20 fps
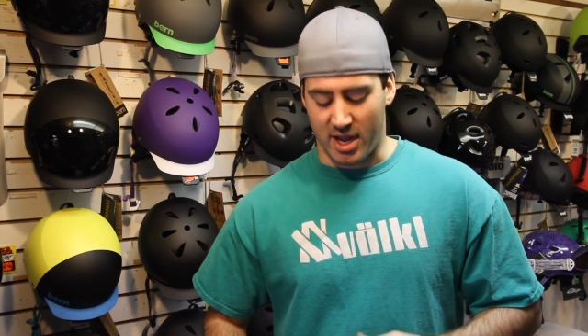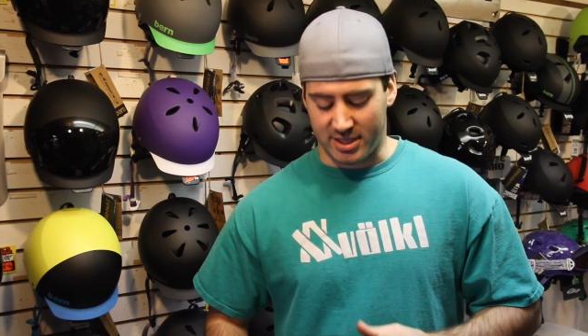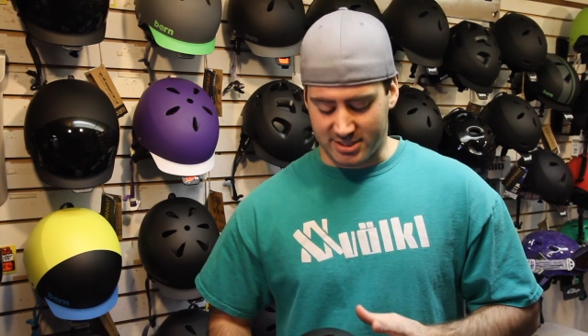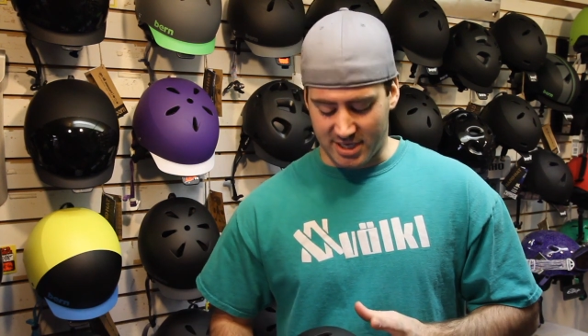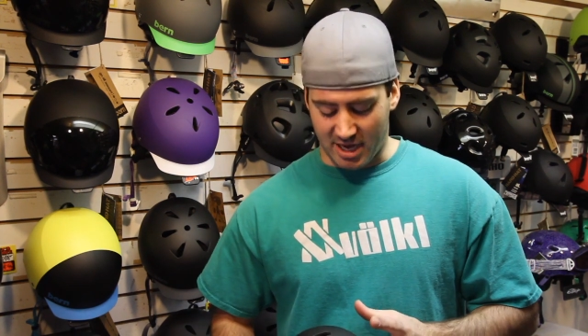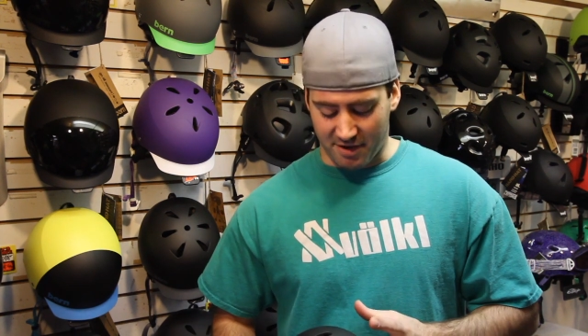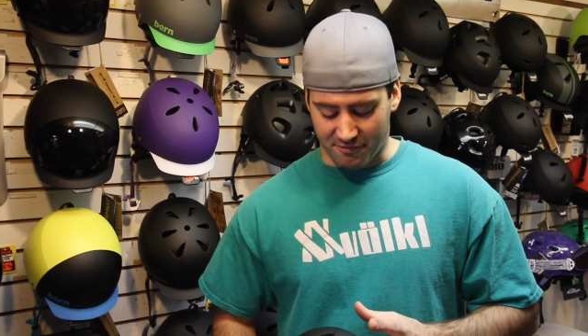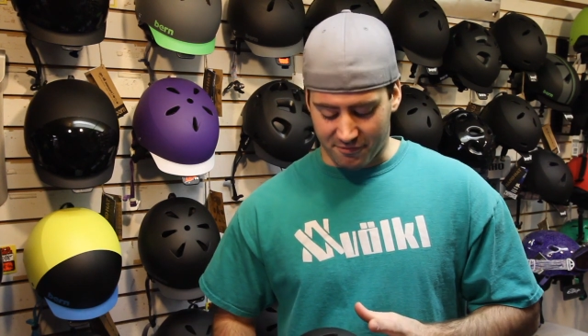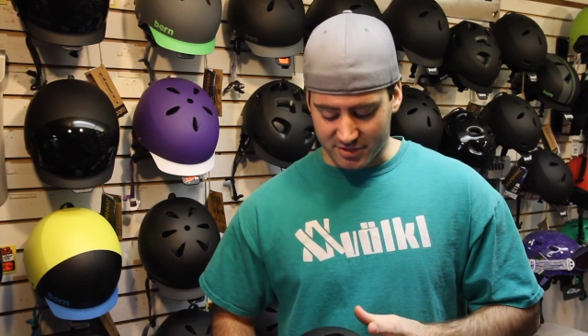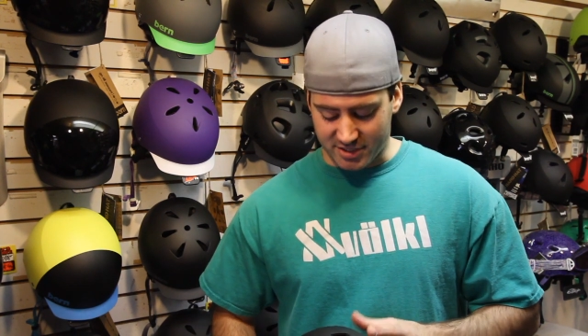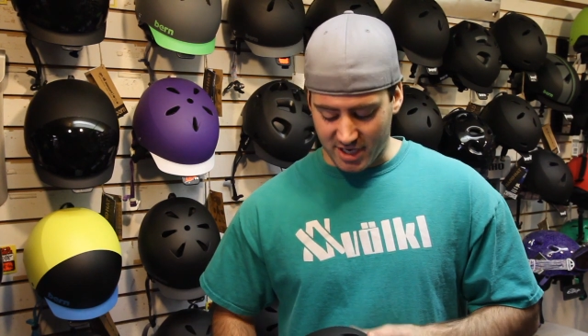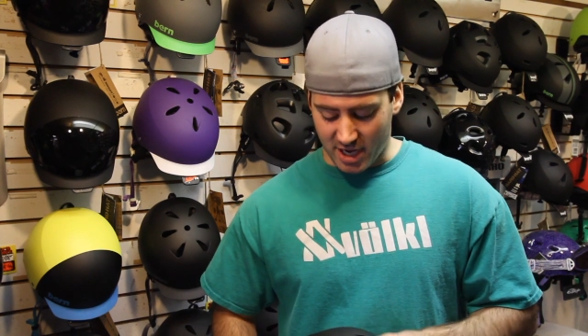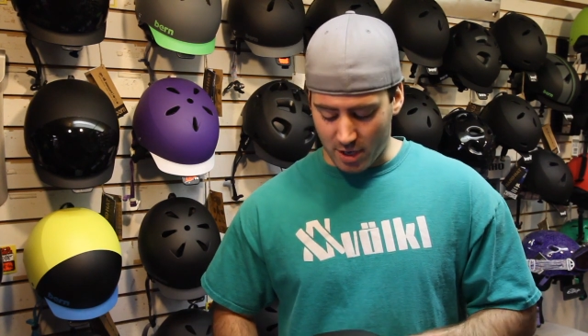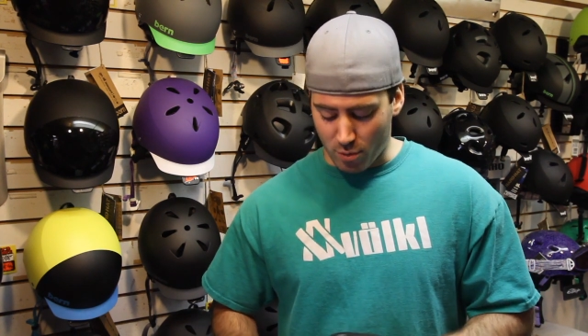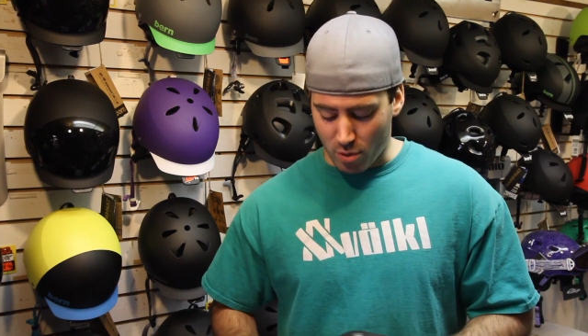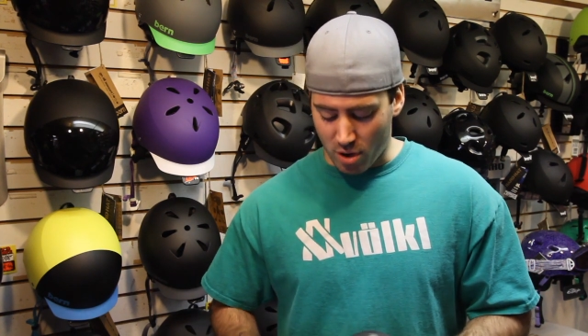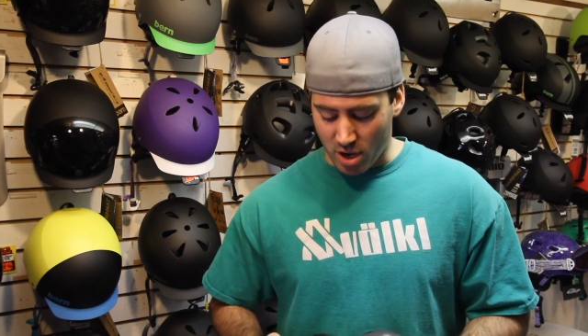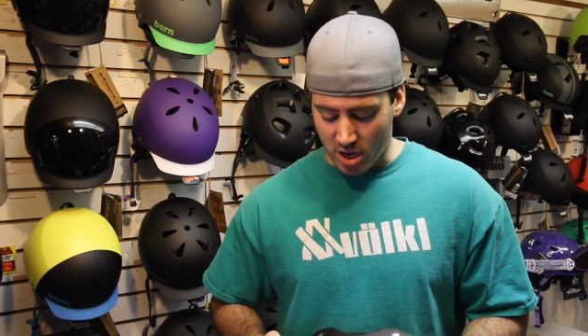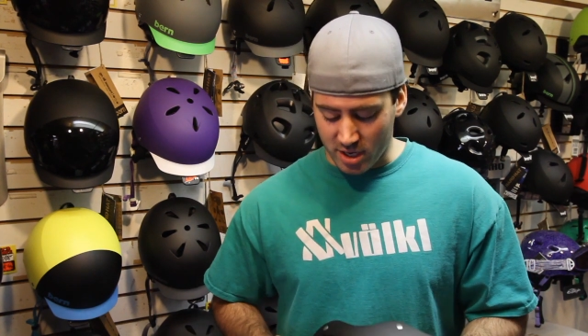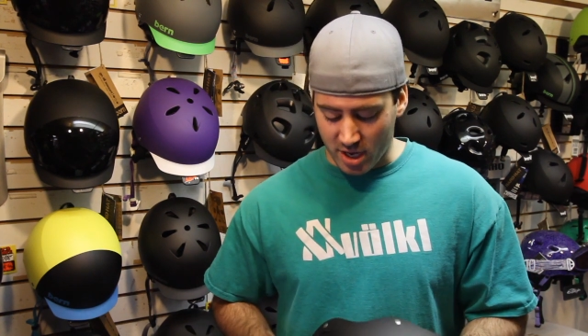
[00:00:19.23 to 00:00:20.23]
Today for day
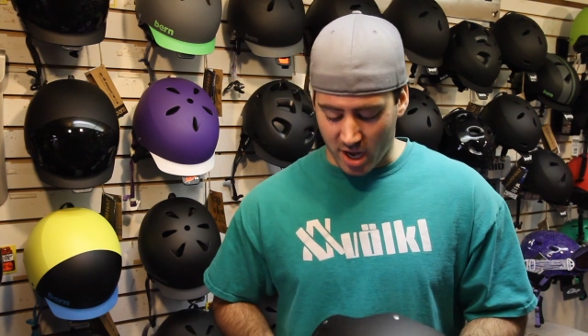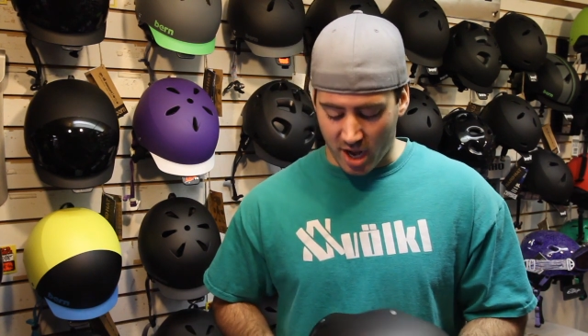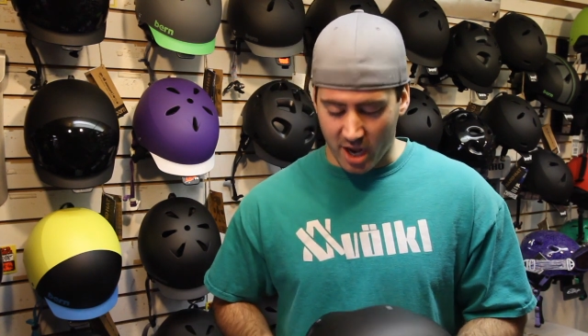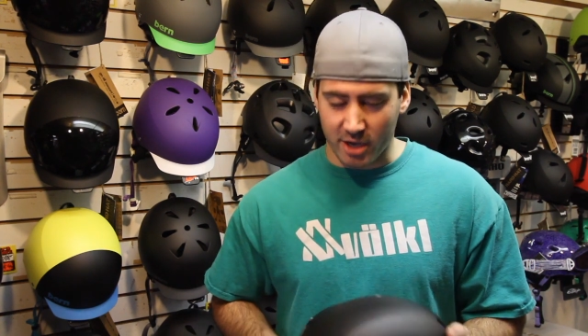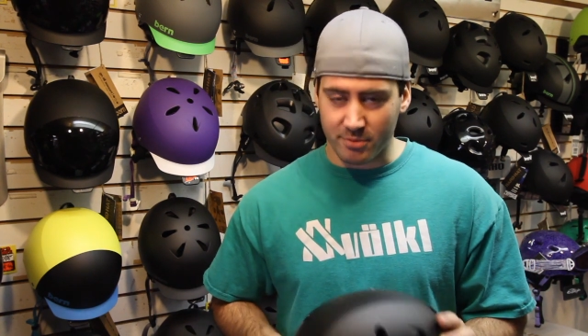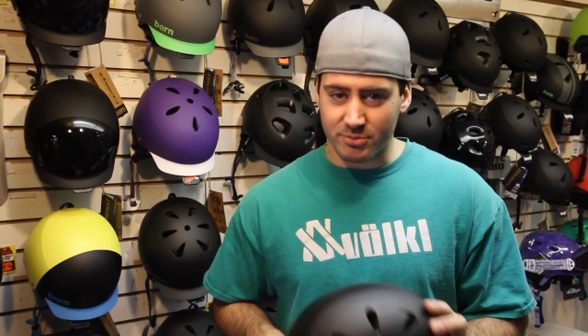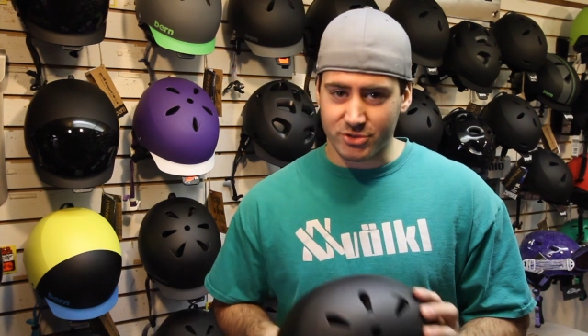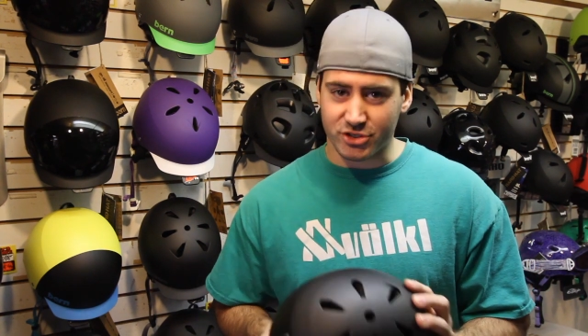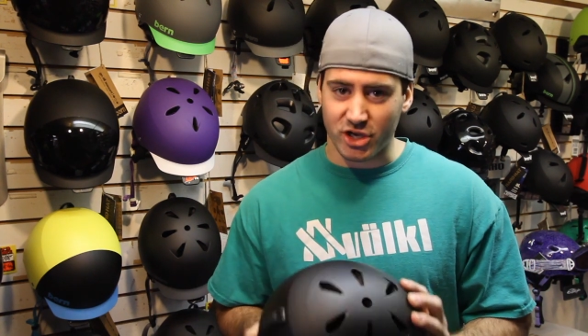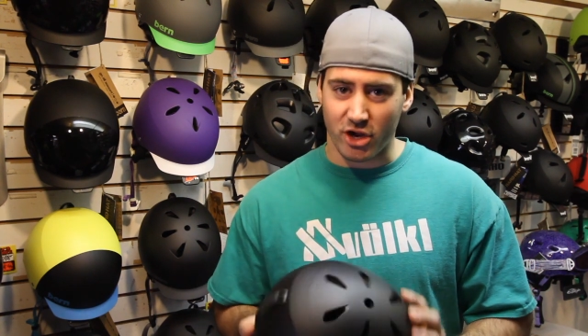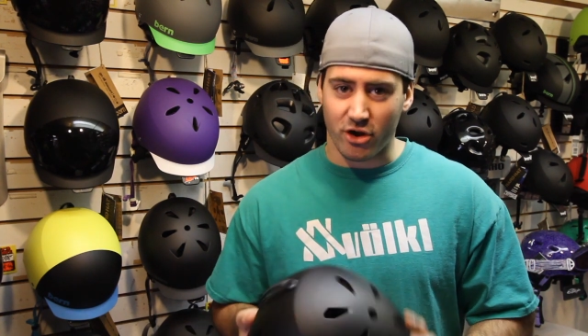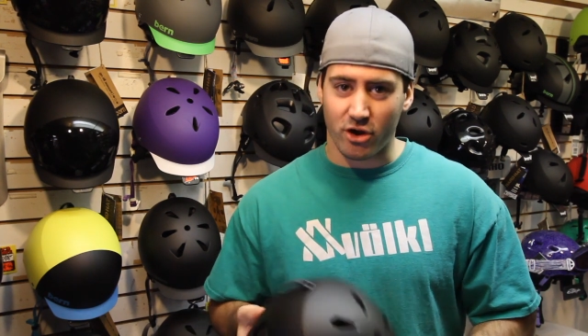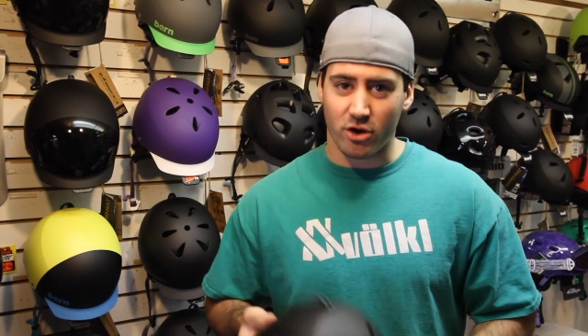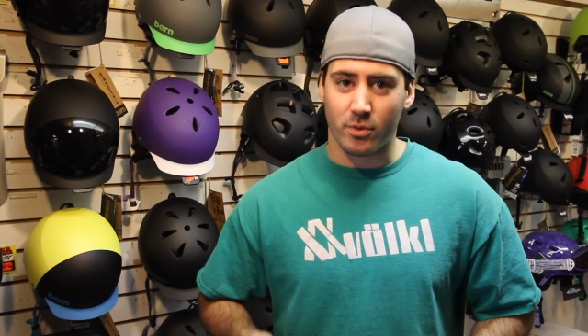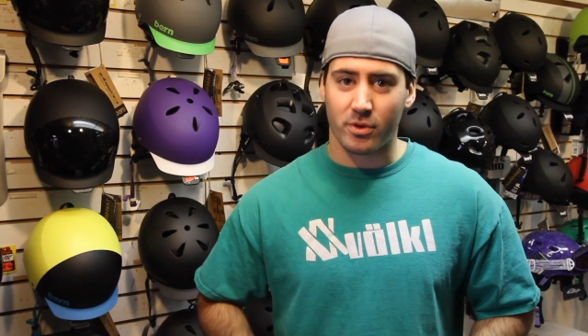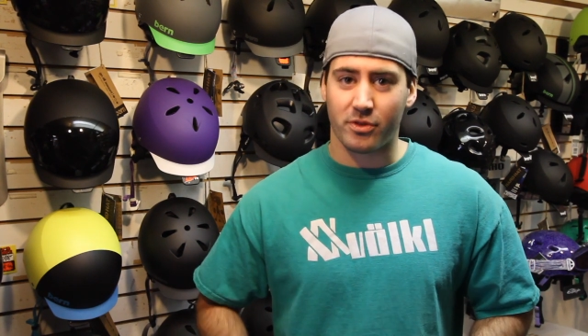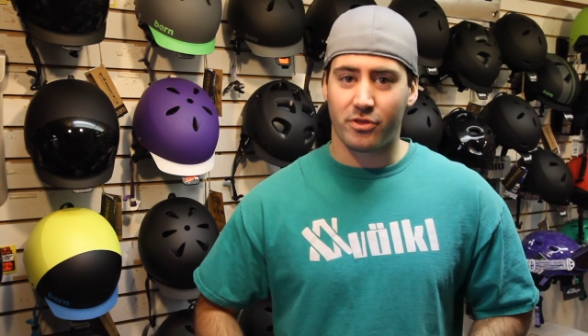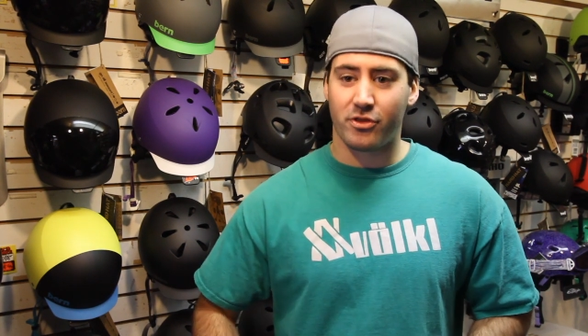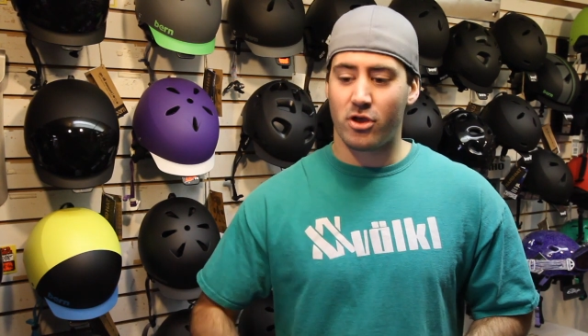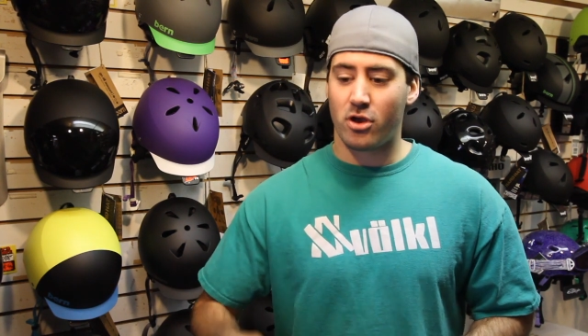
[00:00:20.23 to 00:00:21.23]
one, I'm sharing
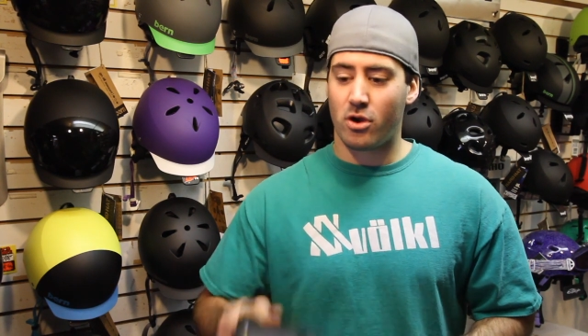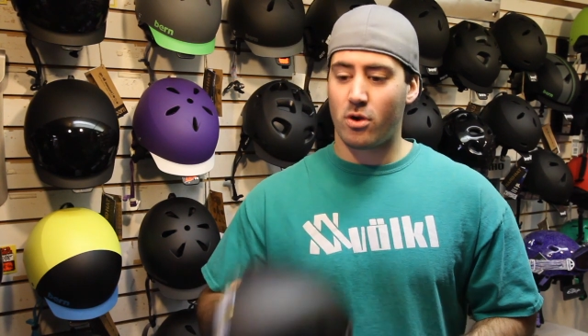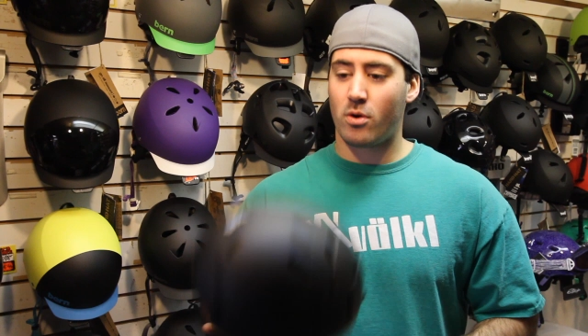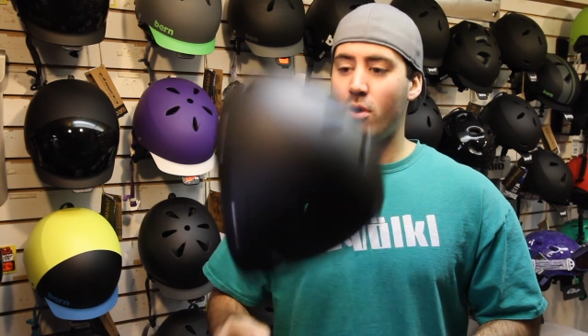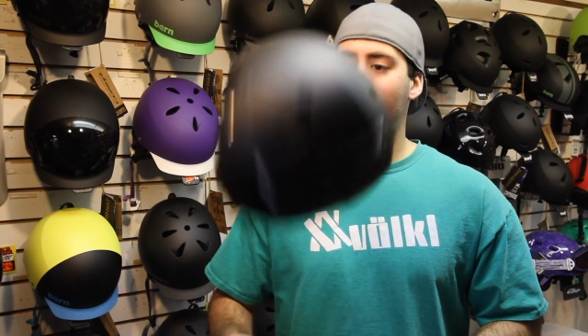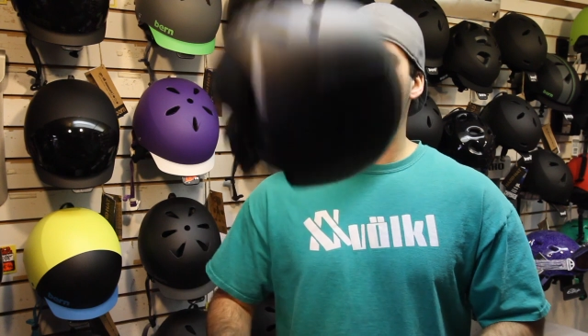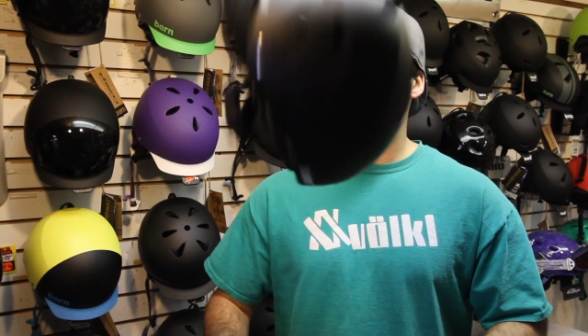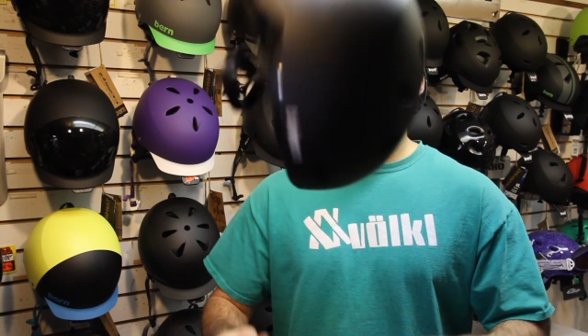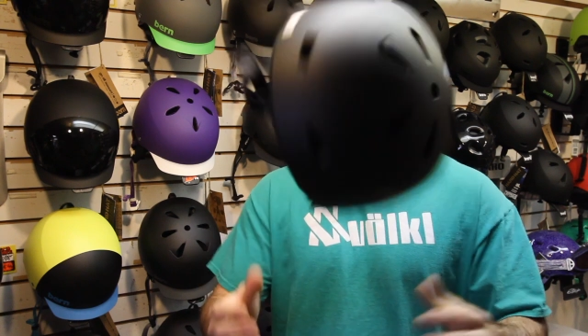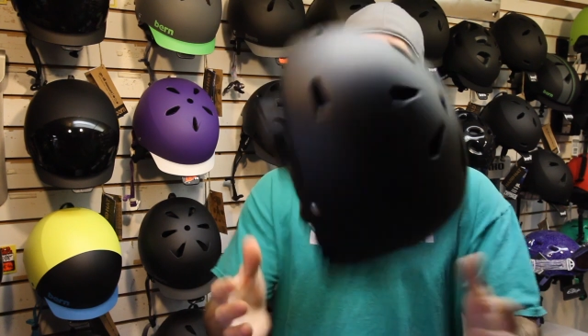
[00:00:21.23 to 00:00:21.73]
with you